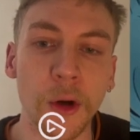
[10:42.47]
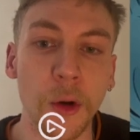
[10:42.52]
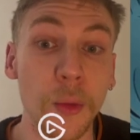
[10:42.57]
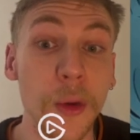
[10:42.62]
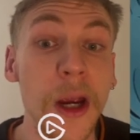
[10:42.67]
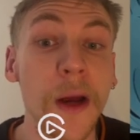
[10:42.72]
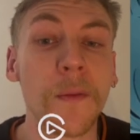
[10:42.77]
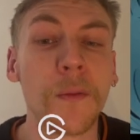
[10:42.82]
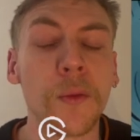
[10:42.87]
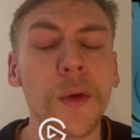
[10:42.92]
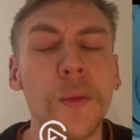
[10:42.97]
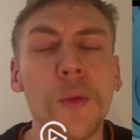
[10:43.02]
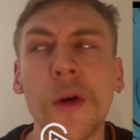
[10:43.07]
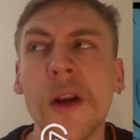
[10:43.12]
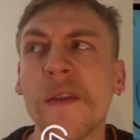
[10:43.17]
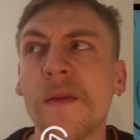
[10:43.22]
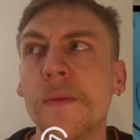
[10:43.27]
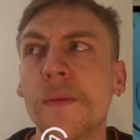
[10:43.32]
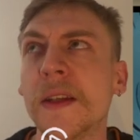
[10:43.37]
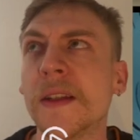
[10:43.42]
we would
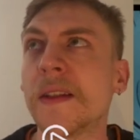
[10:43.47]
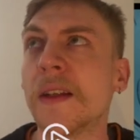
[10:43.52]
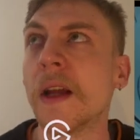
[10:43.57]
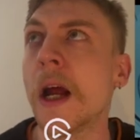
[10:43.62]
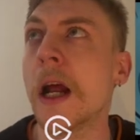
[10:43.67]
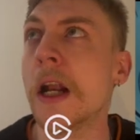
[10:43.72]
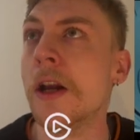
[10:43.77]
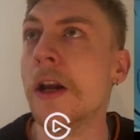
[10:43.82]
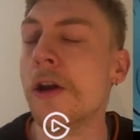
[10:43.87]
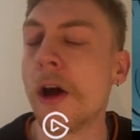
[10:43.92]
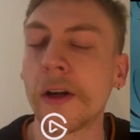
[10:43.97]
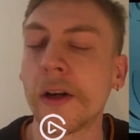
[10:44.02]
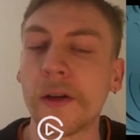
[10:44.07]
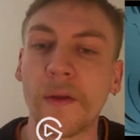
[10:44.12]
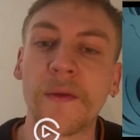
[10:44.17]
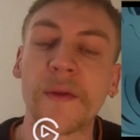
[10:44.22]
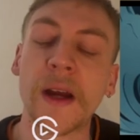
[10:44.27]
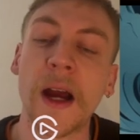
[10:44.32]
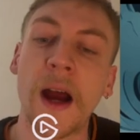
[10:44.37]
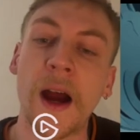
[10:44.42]
have missed a lot
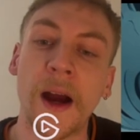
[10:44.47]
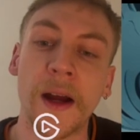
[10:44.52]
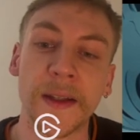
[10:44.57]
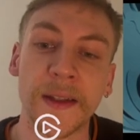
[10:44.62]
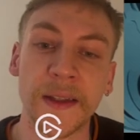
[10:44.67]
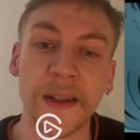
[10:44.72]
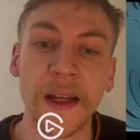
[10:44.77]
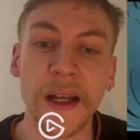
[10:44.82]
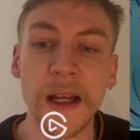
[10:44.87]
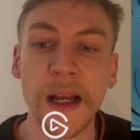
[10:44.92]
of cards